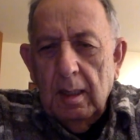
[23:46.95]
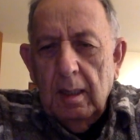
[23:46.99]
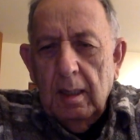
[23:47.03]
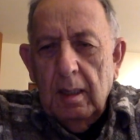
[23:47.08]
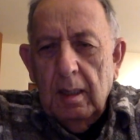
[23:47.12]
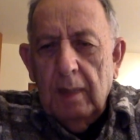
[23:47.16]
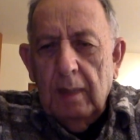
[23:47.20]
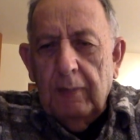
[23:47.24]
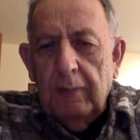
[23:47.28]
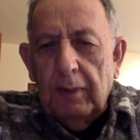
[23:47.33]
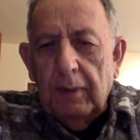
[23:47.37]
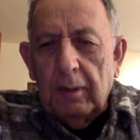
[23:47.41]

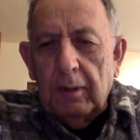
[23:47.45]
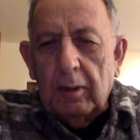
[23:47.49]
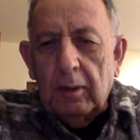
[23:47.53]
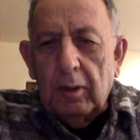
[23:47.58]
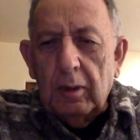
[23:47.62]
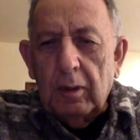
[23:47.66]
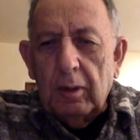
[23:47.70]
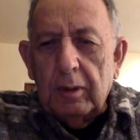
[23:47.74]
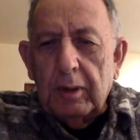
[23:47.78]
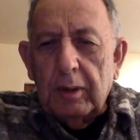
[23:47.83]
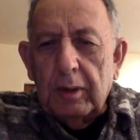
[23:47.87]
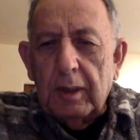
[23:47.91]
he found
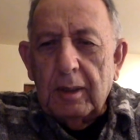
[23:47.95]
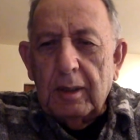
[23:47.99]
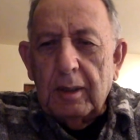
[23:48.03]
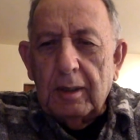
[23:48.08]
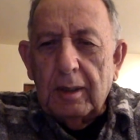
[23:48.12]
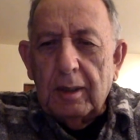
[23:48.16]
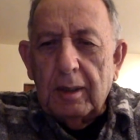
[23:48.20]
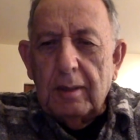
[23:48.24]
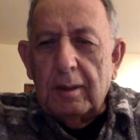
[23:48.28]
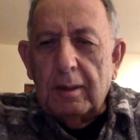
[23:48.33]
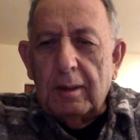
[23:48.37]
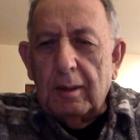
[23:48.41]
Colonel Chase
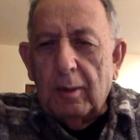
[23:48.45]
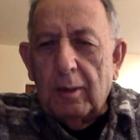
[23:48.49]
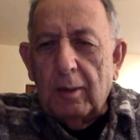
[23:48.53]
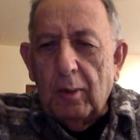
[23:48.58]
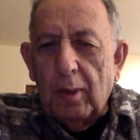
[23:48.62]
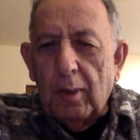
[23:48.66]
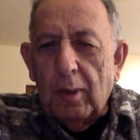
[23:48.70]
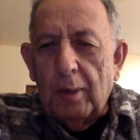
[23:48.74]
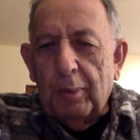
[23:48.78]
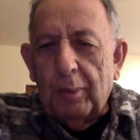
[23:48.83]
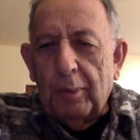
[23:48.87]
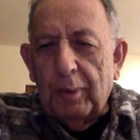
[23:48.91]
less than
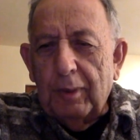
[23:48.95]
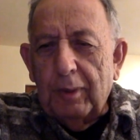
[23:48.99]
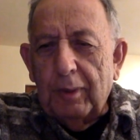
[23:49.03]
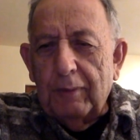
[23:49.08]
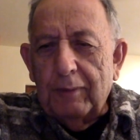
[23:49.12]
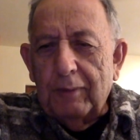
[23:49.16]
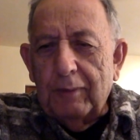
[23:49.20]
cooperative.